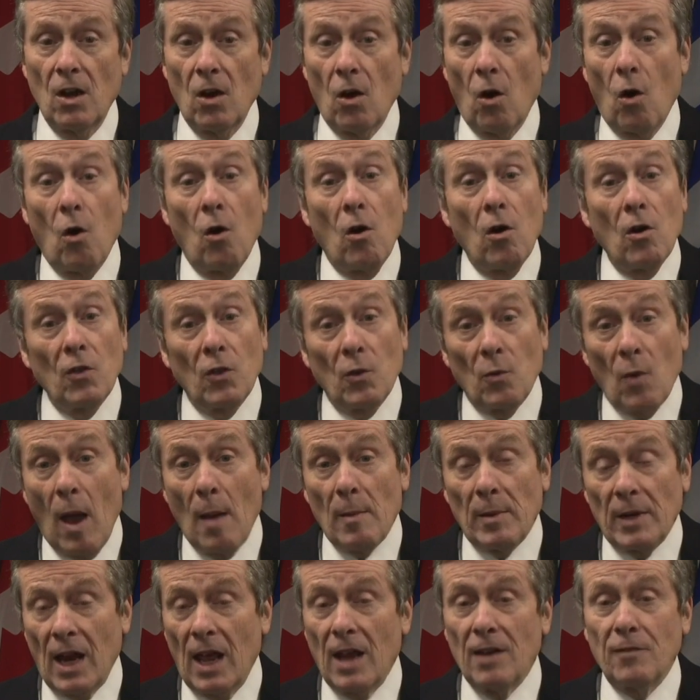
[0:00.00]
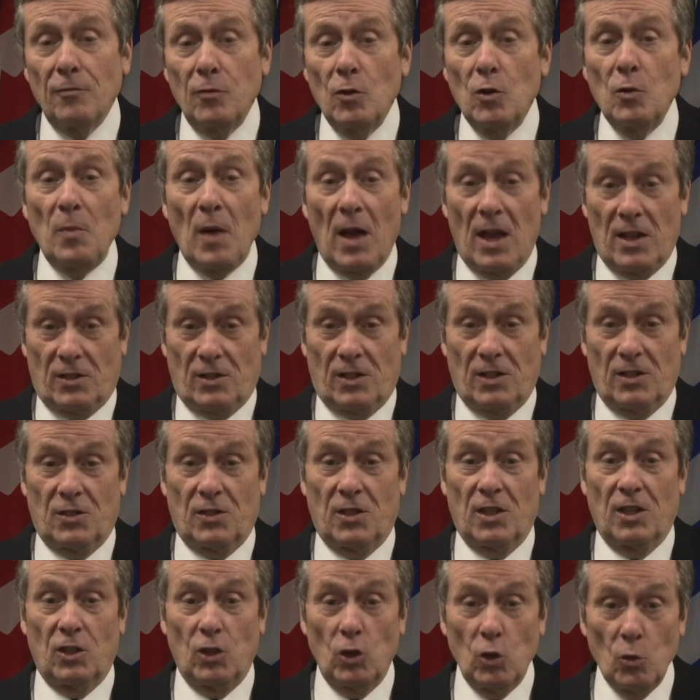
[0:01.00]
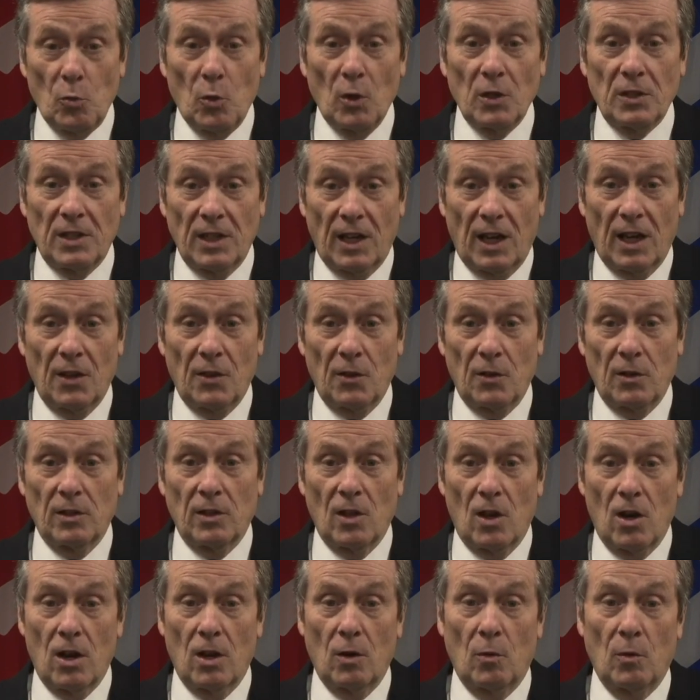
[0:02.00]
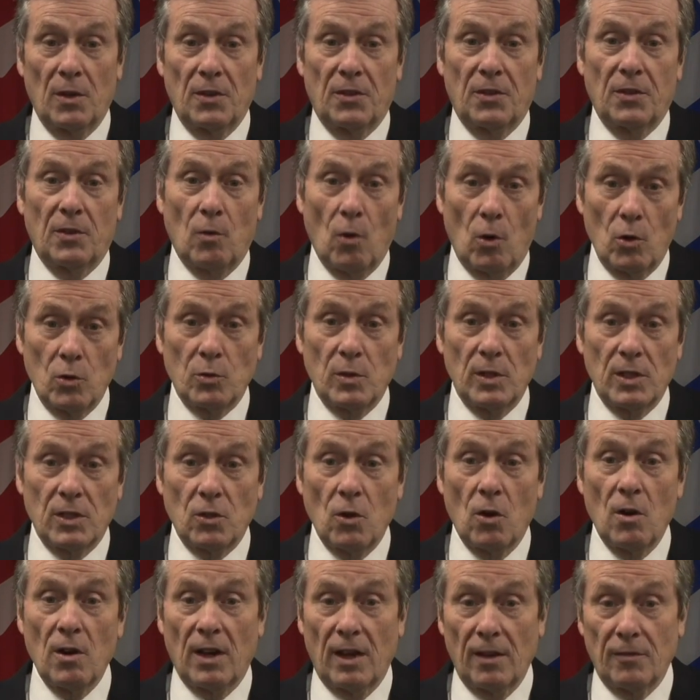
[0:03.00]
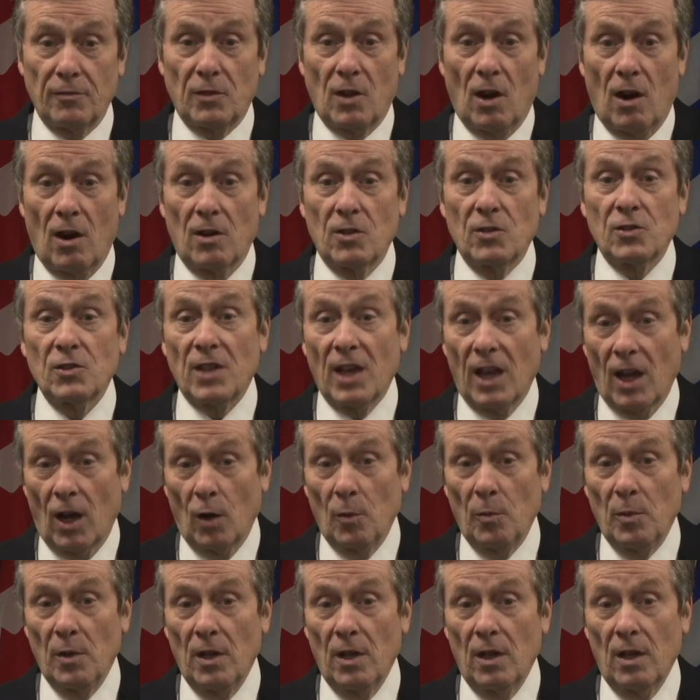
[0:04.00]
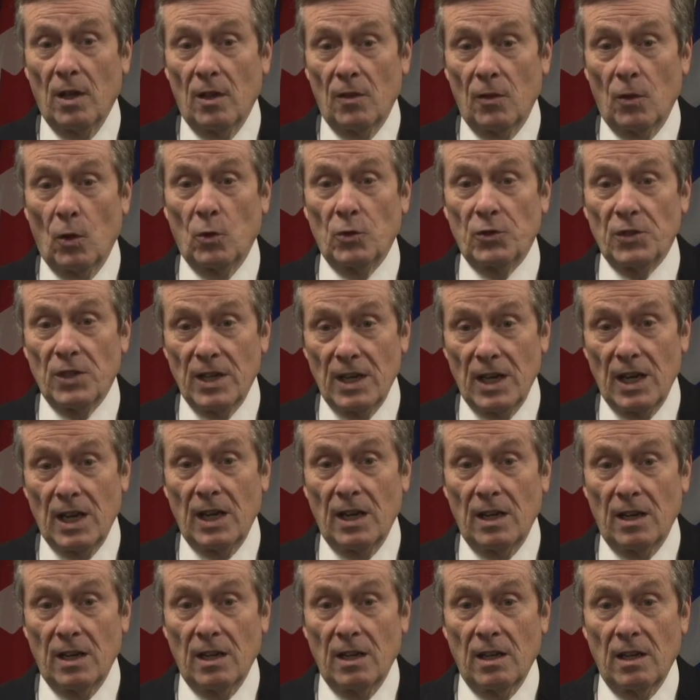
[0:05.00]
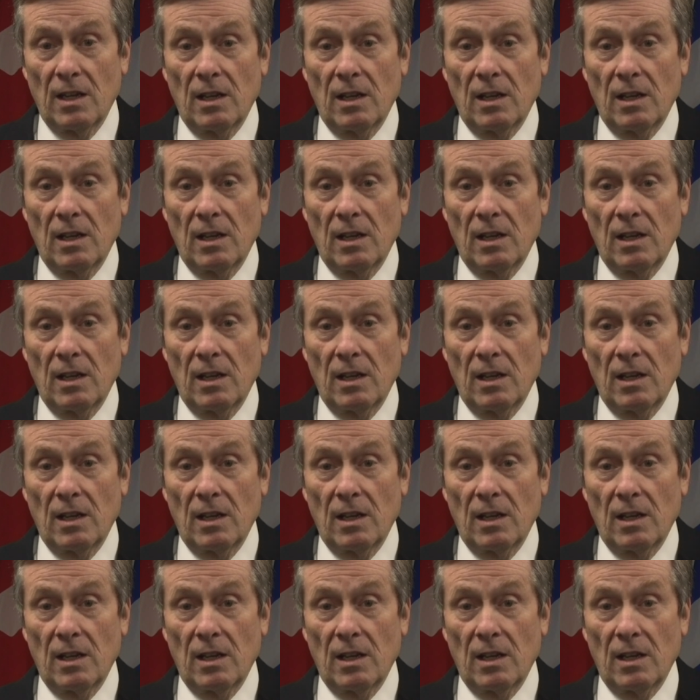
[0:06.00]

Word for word: or the Ramadan food baskets that you put together along with grocery store gift cards to help those in need.